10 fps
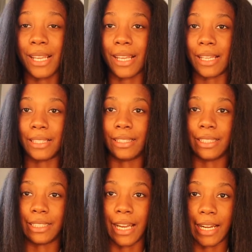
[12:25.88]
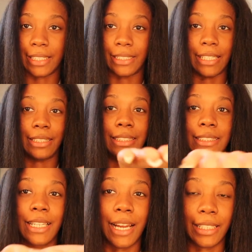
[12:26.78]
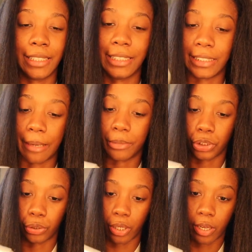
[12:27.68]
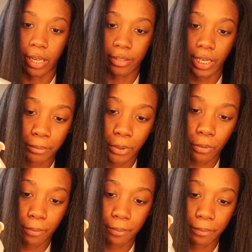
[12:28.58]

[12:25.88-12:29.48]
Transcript: taking the tiny, like the tiniest. I'm gonna show y'all how tiny. Boop,